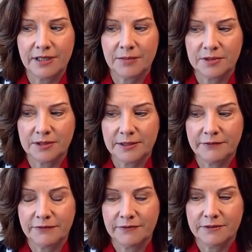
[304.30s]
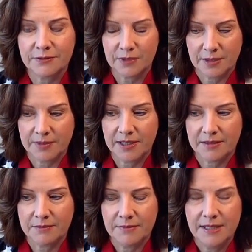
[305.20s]
I believe. is when I met
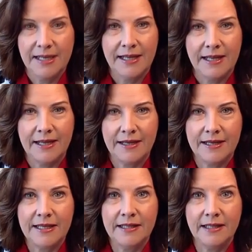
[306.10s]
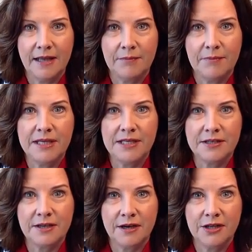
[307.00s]
him. And he let me
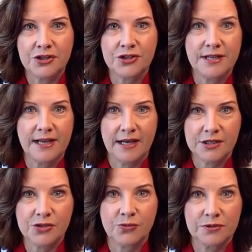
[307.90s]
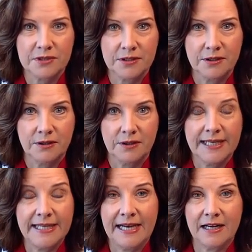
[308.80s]
touch the actual skull. Like
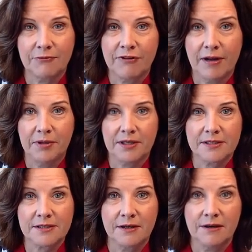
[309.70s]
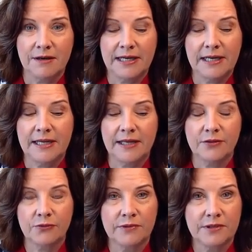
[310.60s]
he had a replica skull and then he had
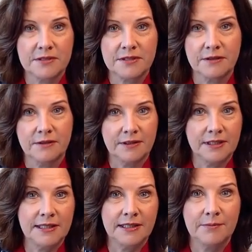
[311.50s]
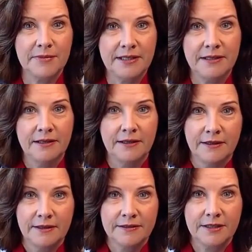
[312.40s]
the real skull and he let me
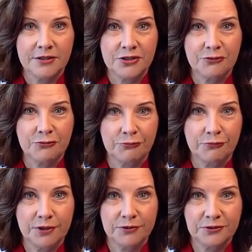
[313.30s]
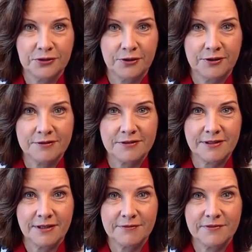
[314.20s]
touch the real skull. So
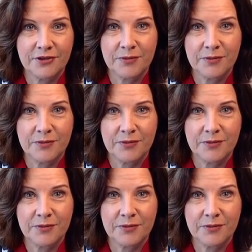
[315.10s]
that was very